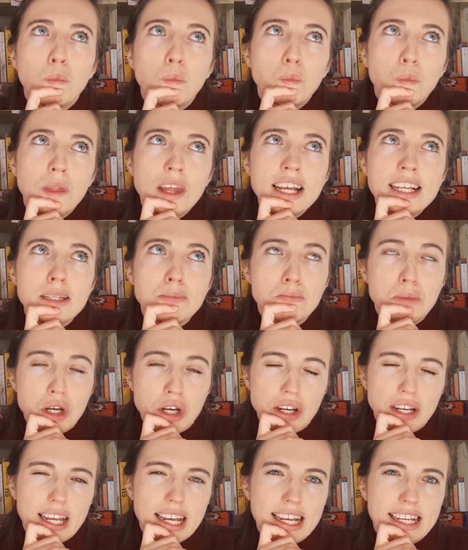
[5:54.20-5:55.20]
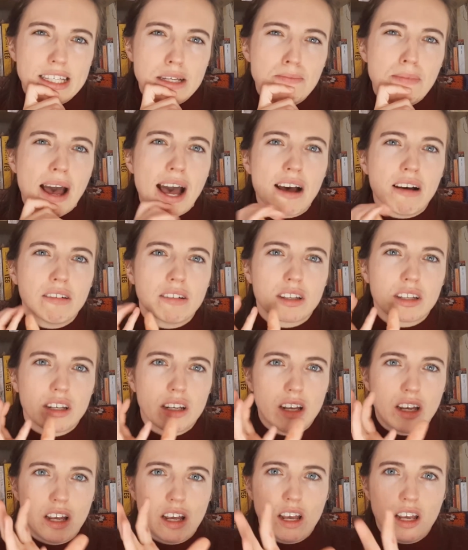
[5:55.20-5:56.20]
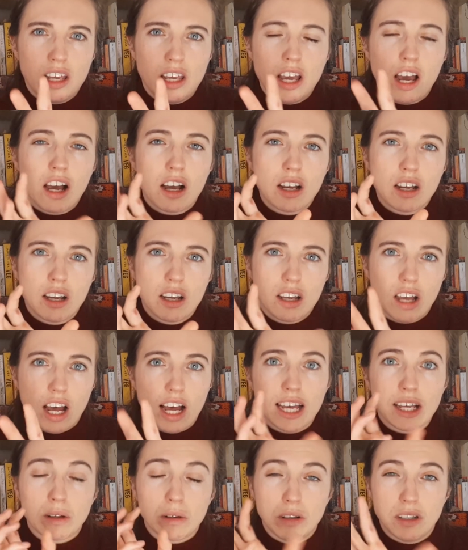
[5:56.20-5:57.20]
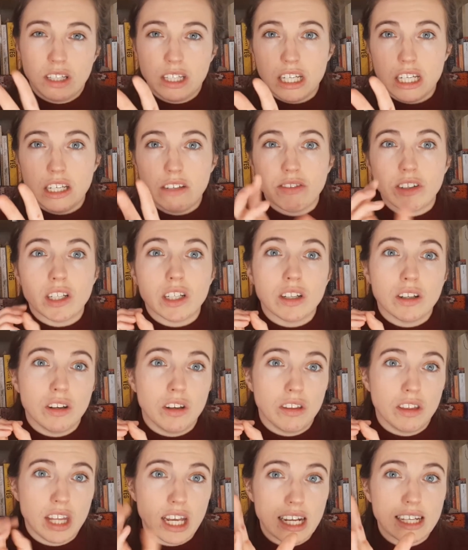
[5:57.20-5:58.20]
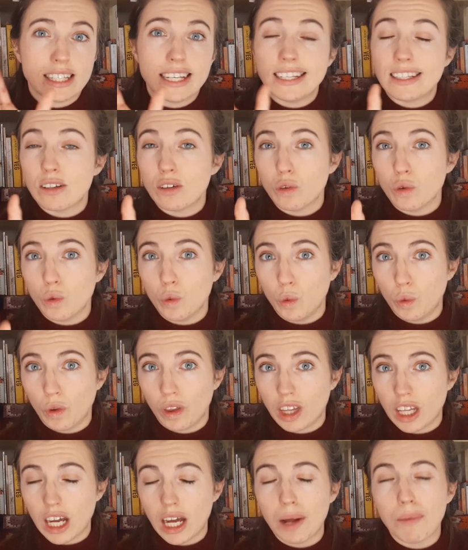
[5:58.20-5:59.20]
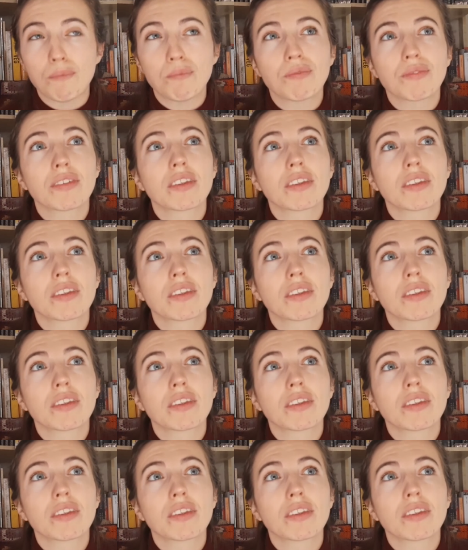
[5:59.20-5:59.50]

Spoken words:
This book is about a young guy called Stephen who thinks he's an author,